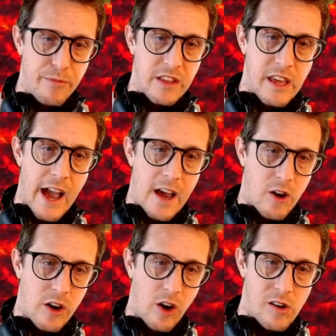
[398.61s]
The
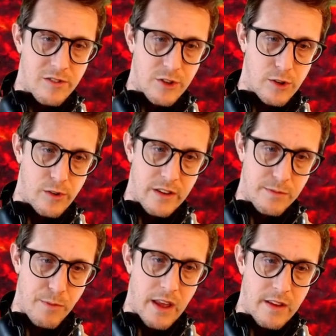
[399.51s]
add-on also
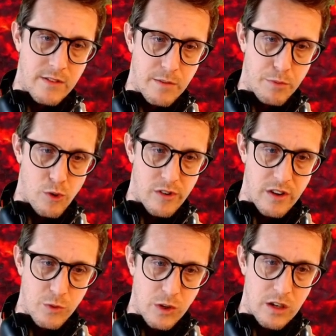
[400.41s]
is important
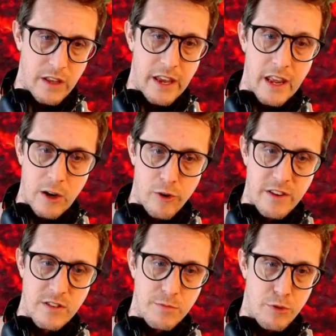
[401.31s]
as well. It
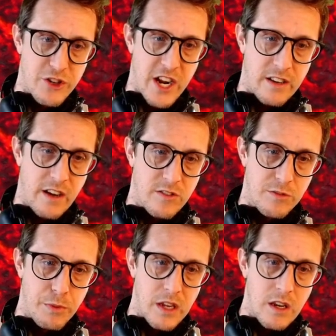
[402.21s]
increases projectile
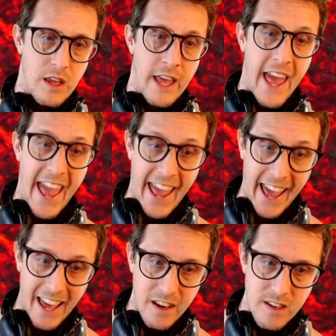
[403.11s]
speed,
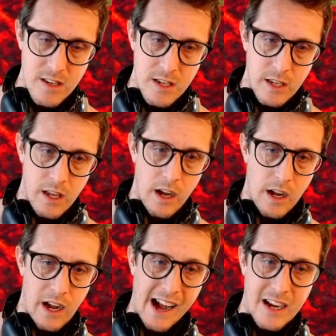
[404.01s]
and
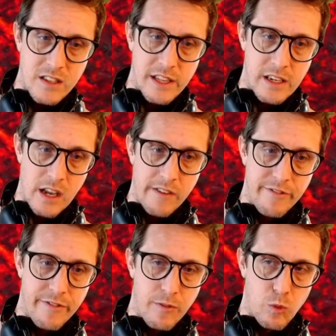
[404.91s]
oddly
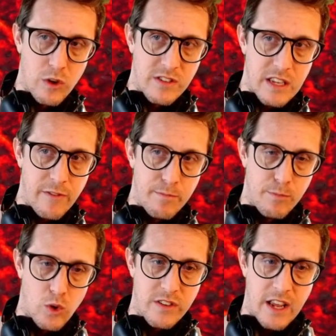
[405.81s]
enough, what's even
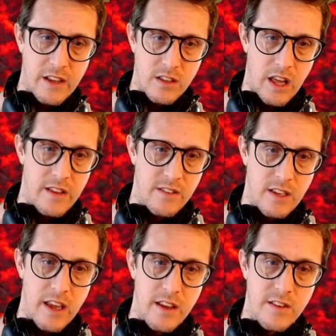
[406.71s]
more
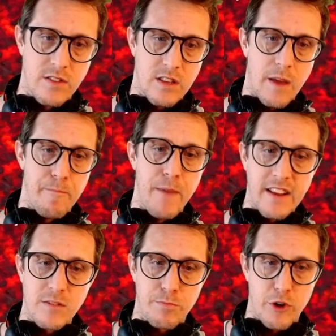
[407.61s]
tantalizing is it
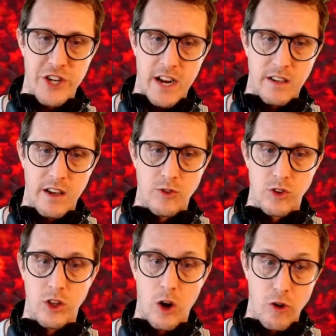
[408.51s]
makes projectiles
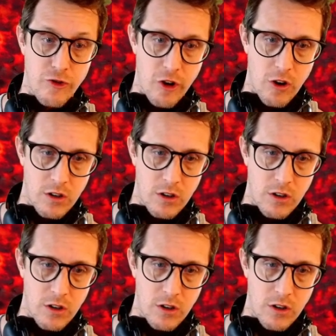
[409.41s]
larger.